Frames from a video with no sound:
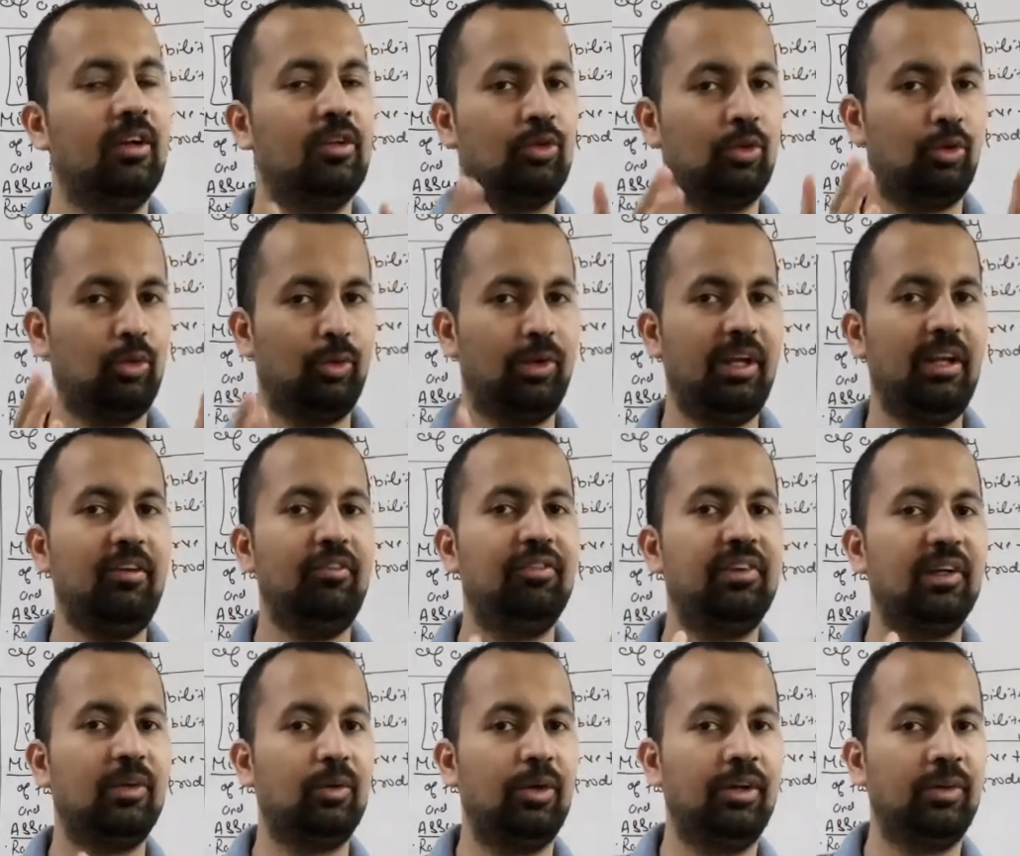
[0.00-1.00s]
So today we
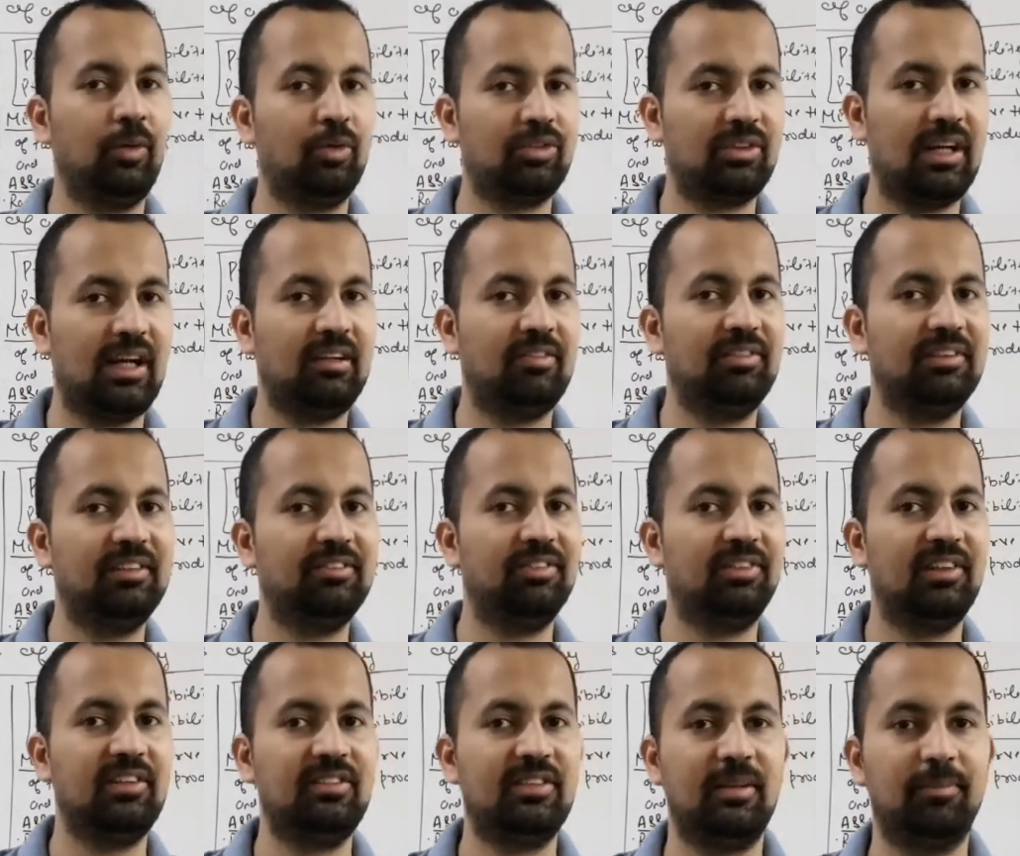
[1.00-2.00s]
are going to start with the
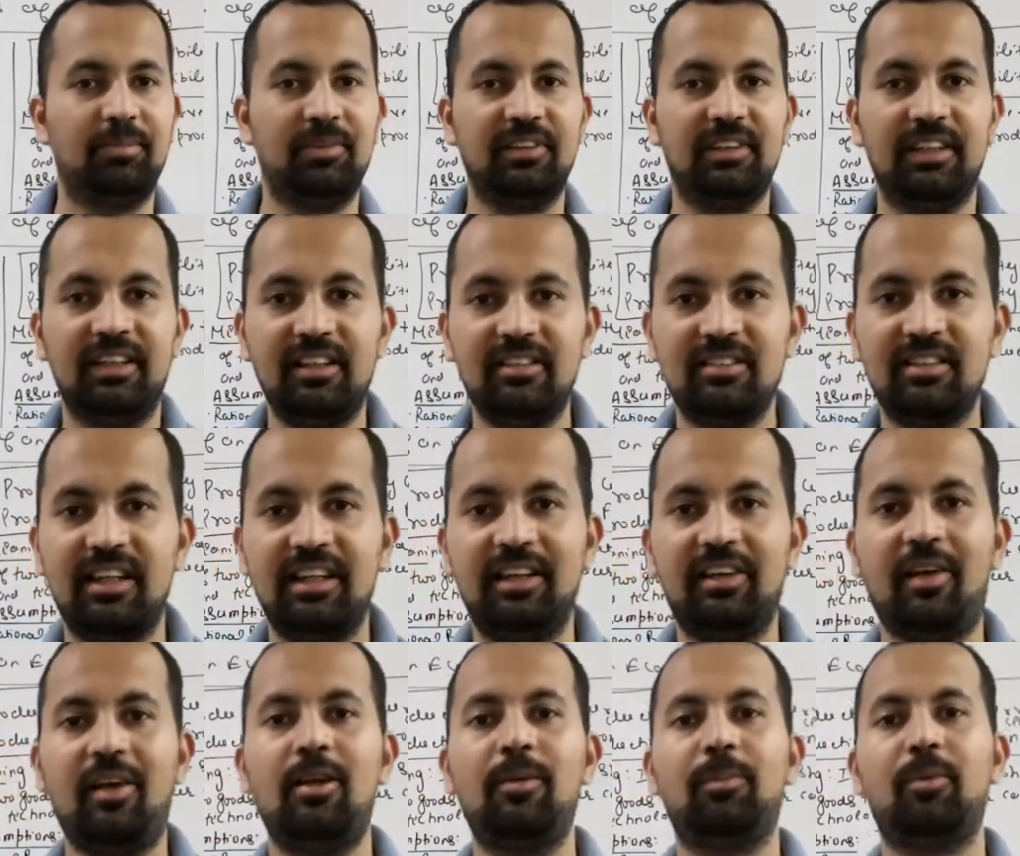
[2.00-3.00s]
first chapter, that is
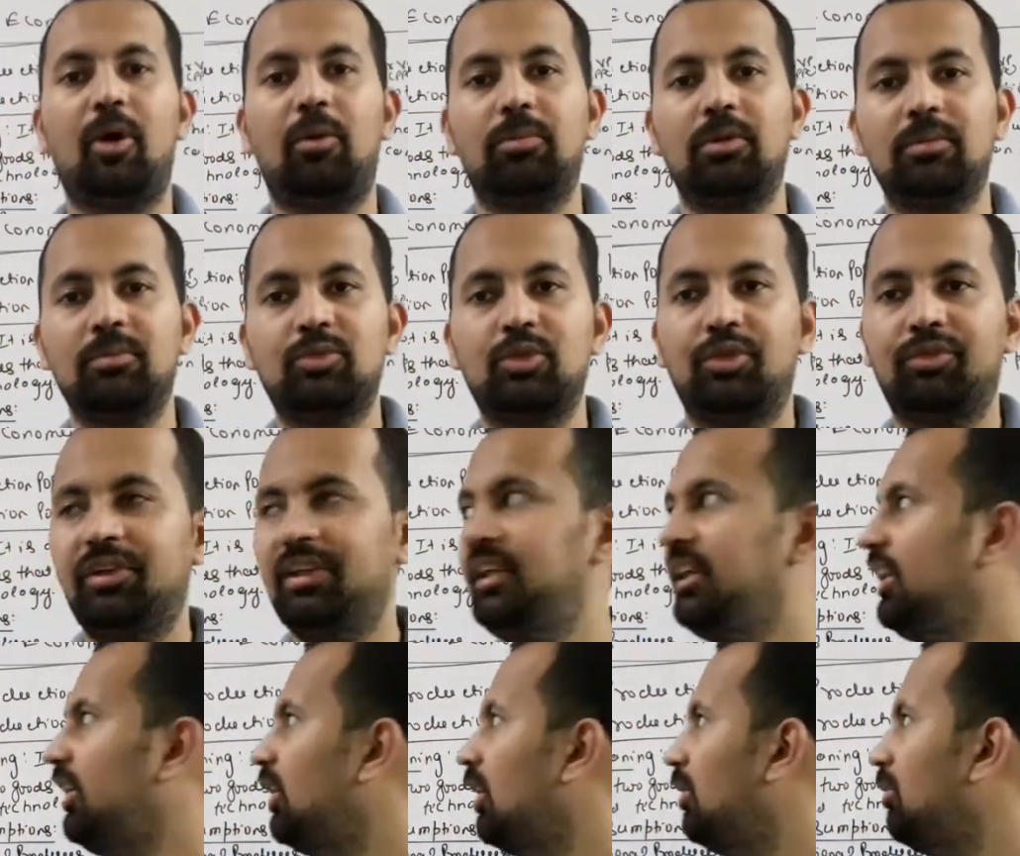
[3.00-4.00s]
central problems of an
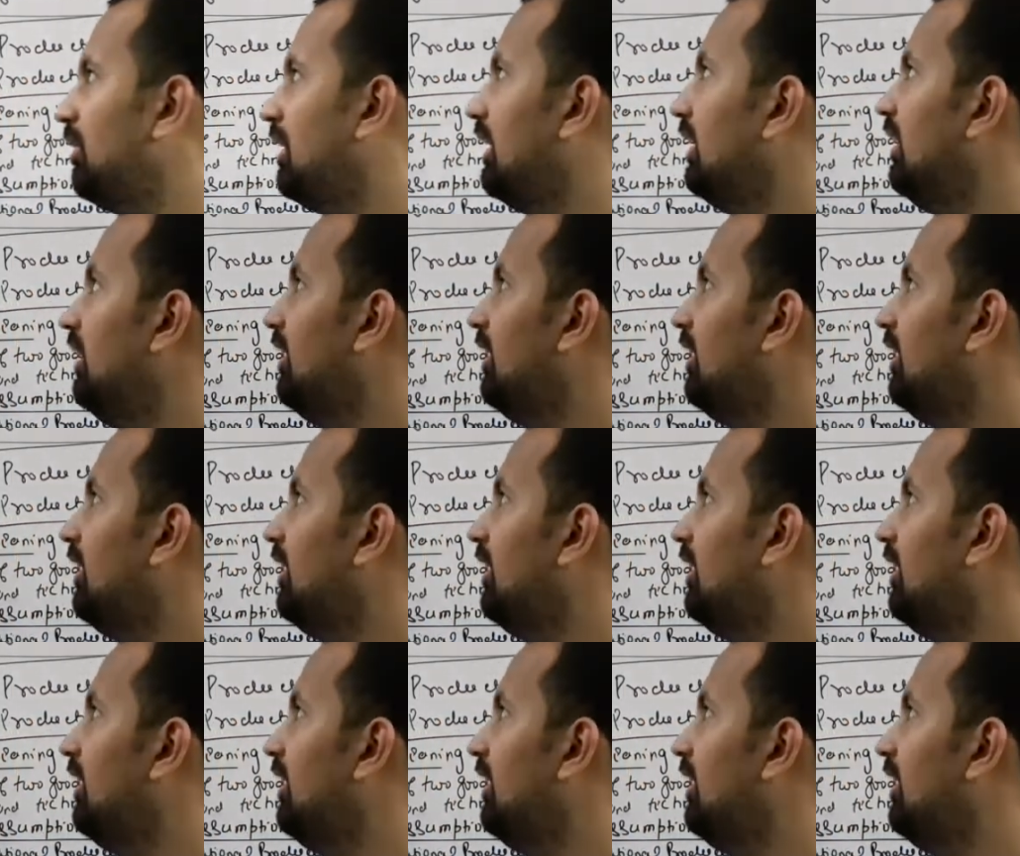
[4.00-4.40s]
economy.